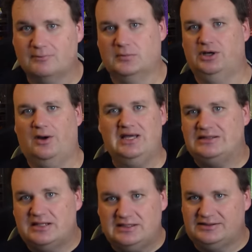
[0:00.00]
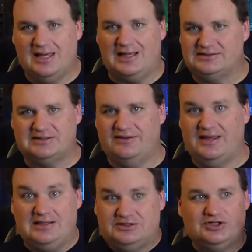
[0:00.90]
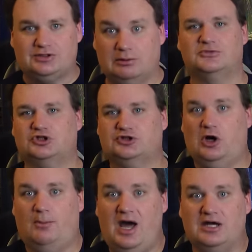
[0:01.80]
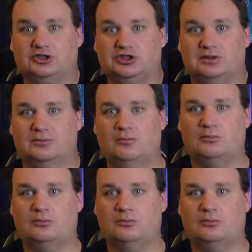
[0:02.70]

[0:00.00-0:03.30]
You know, it, it, that's the thing. It's just, there's so much.